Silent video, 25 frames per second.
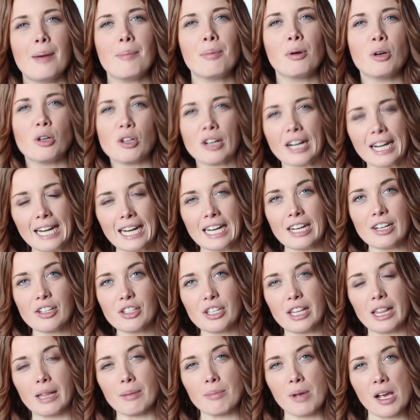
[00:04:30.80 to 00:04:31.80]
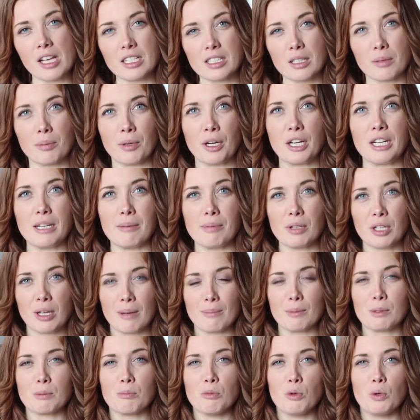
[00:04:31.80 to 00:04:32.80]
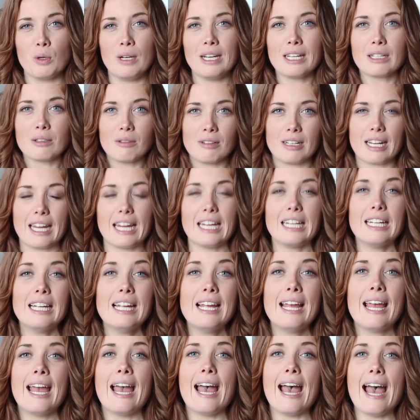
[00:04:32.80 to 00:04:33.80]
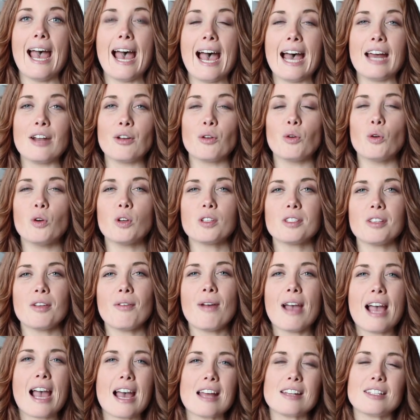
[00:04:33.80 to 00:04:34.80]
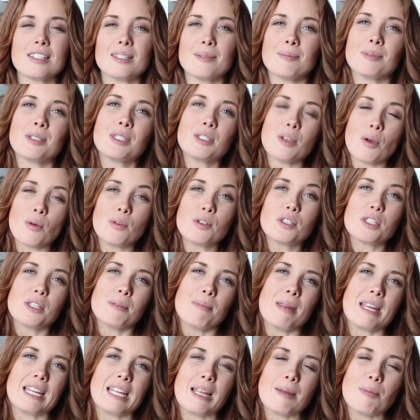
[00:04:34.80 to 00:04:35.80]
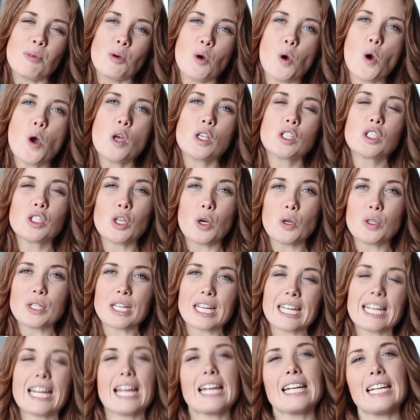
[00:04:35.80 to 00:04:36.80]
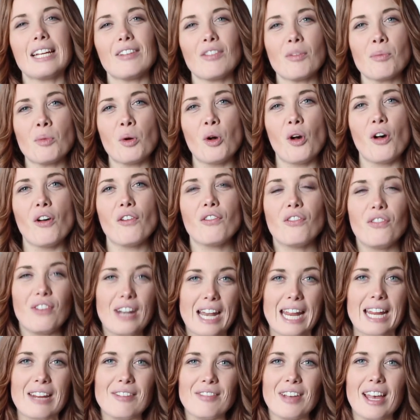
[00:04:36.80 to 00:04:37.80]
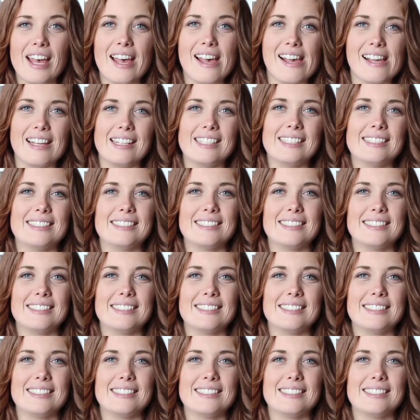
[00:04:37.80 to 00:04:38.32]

and pour it in so that the mascarpone becomes more liquidy and also add some salt to make it more salty and give it more flavour.